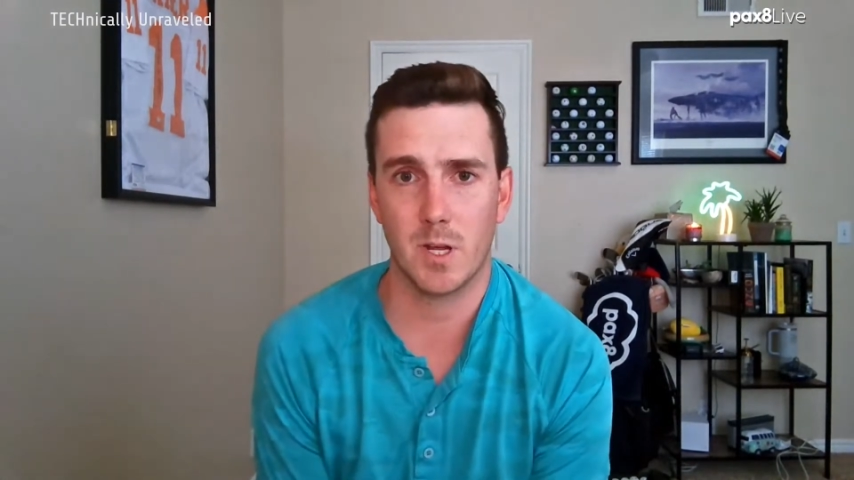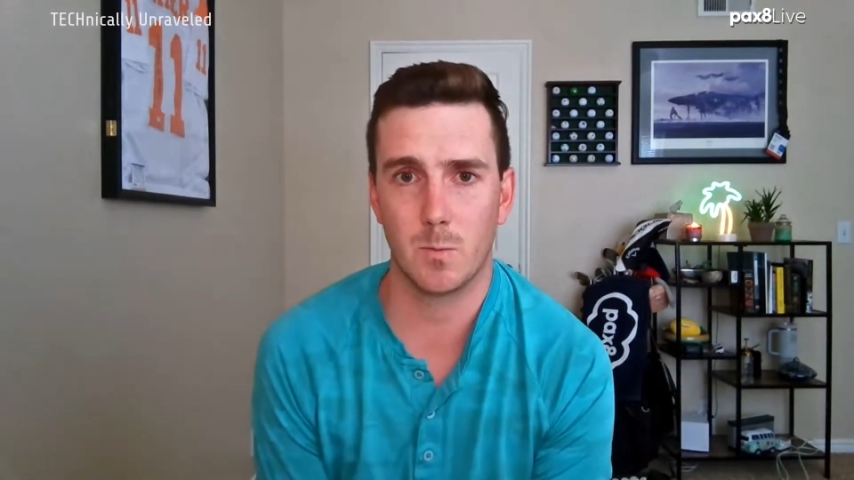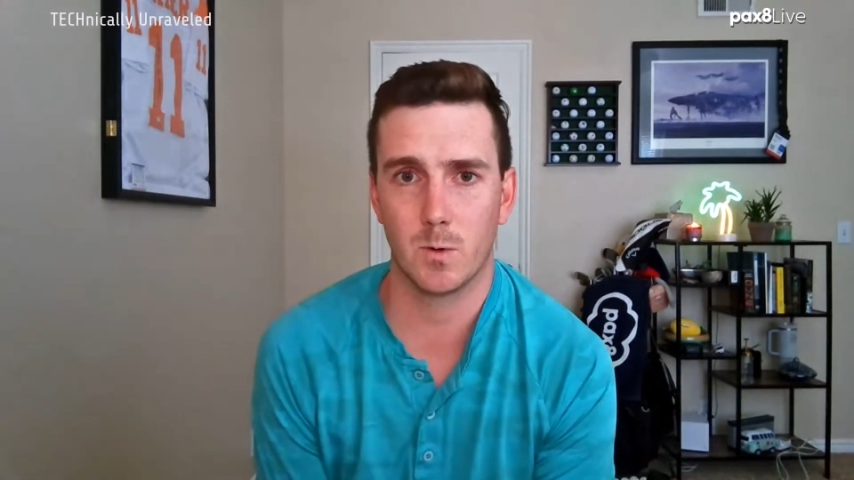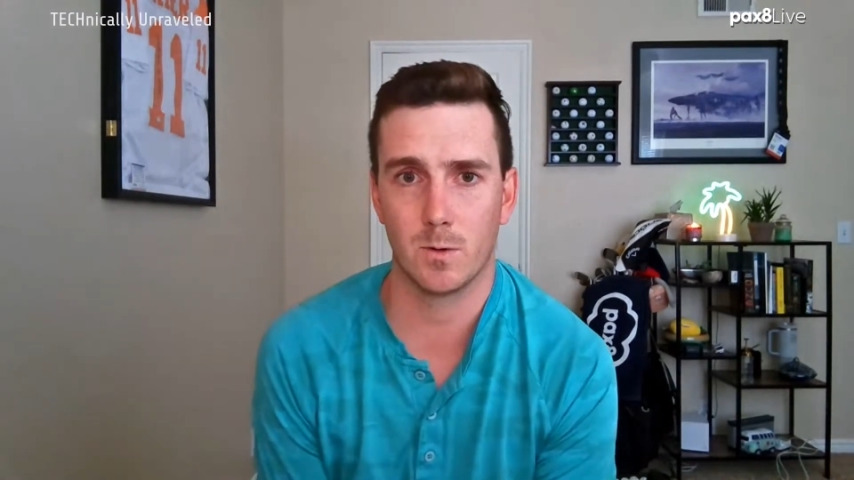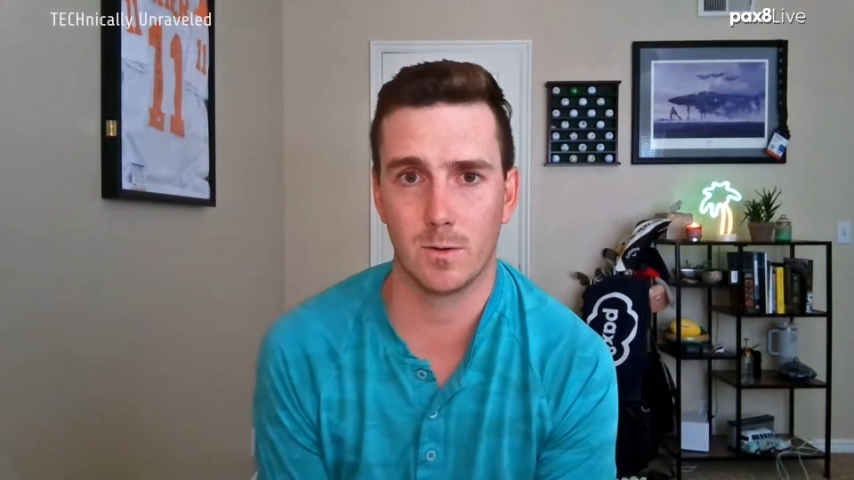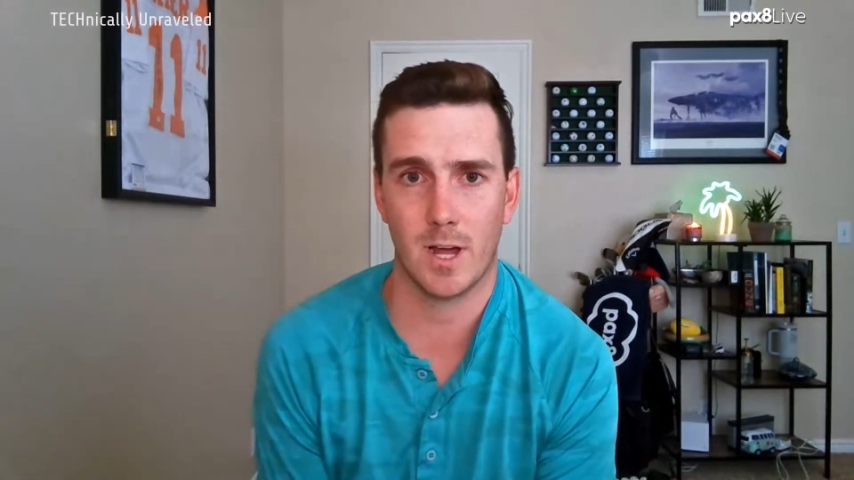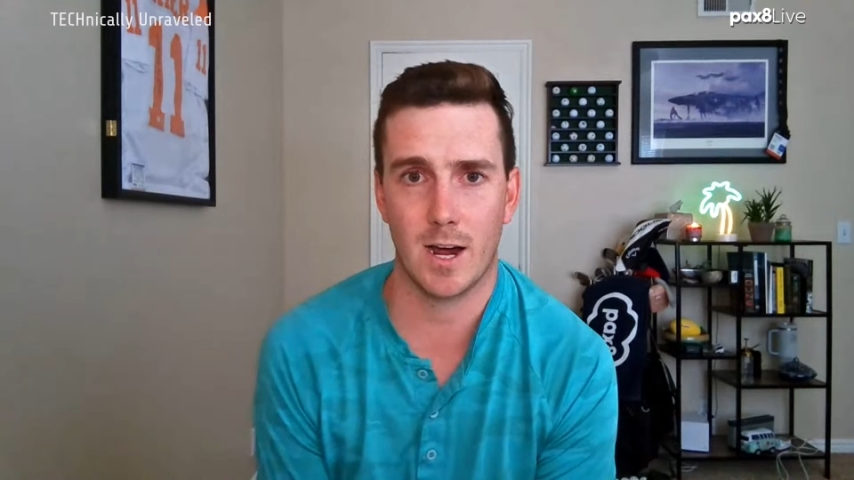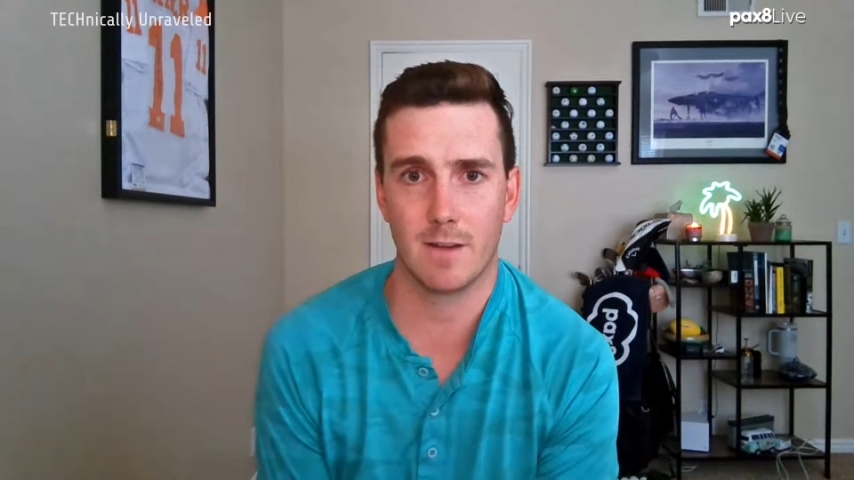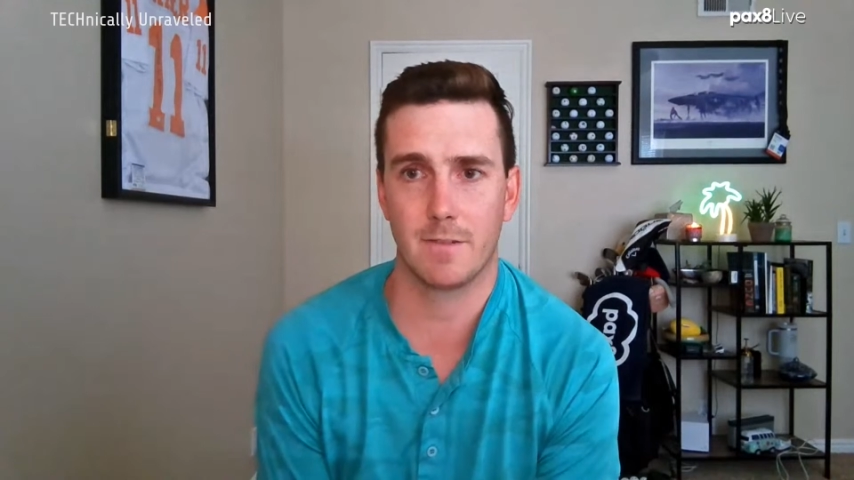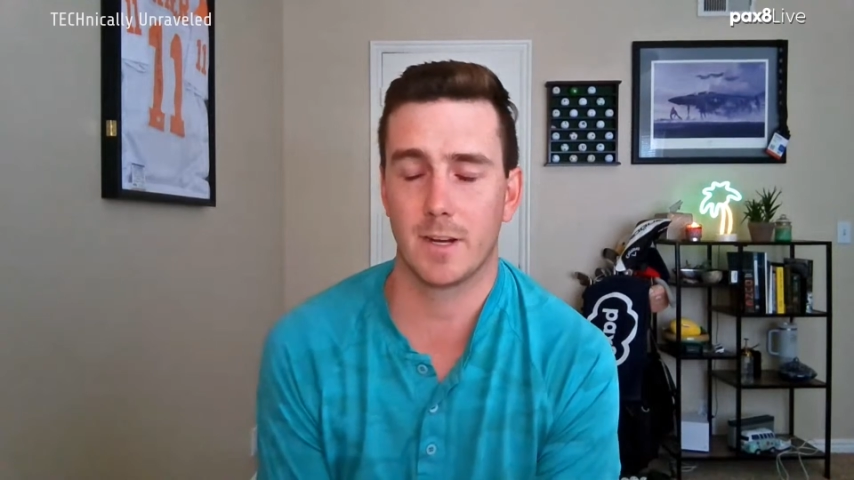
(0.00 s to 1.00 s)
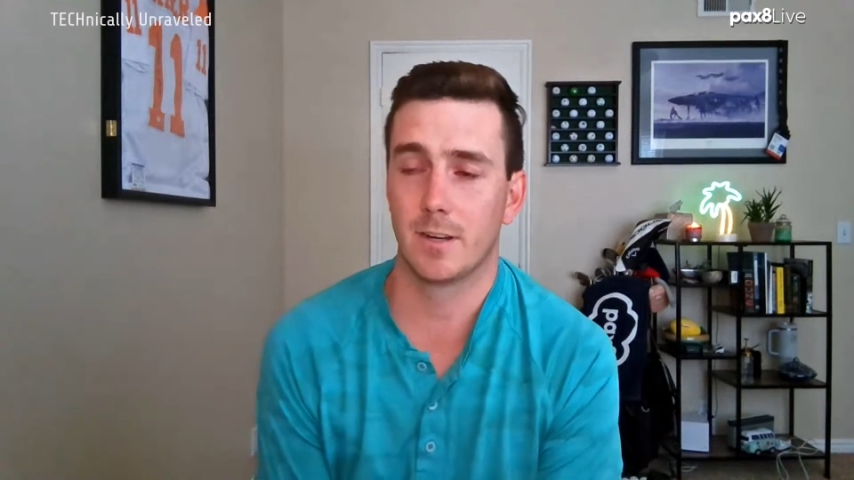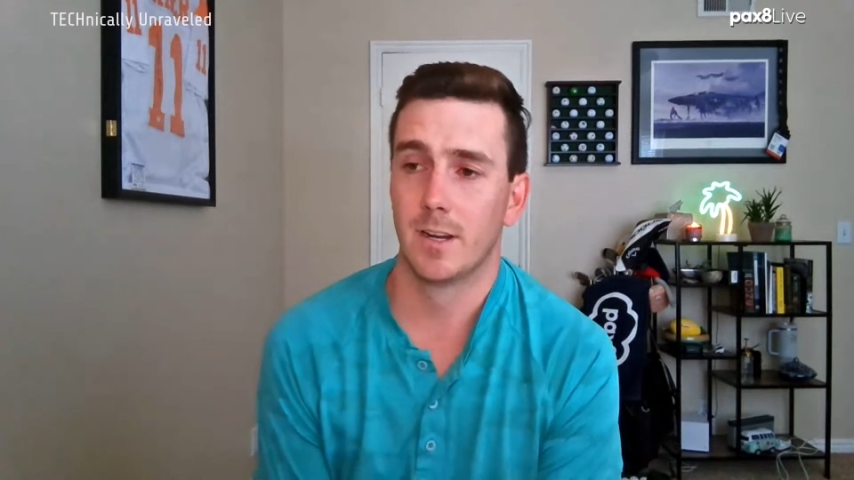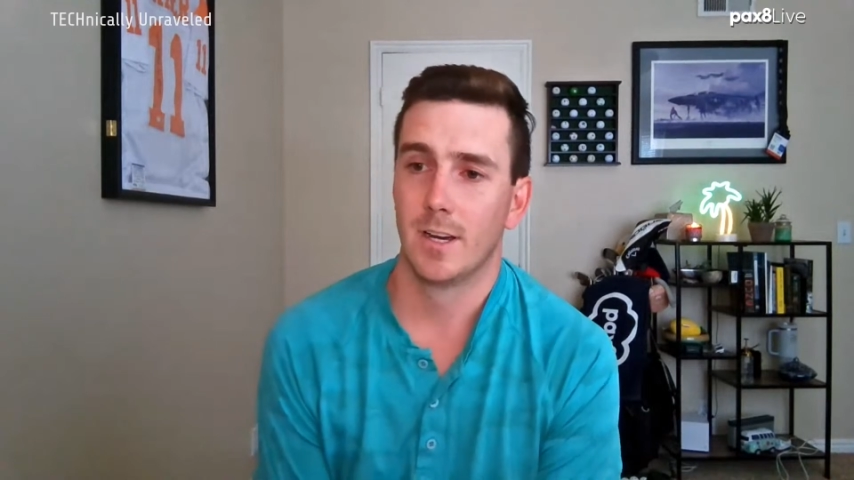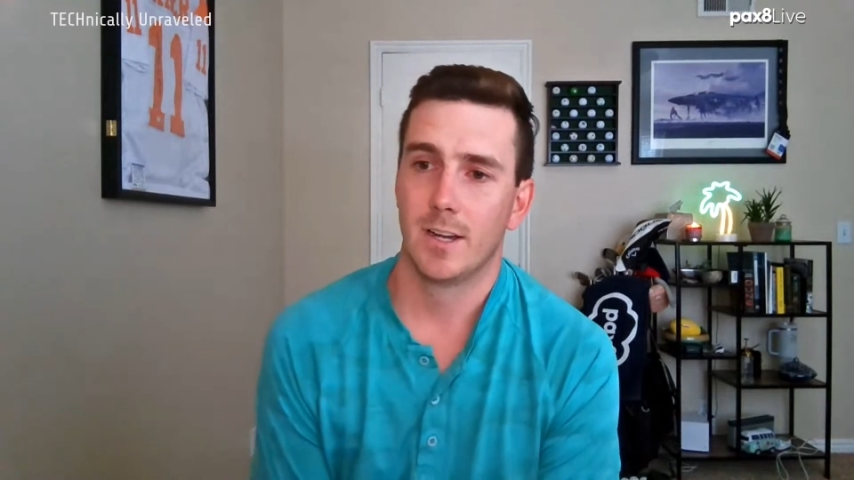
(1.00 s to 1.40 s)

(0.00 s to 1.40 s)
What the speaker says: people live, and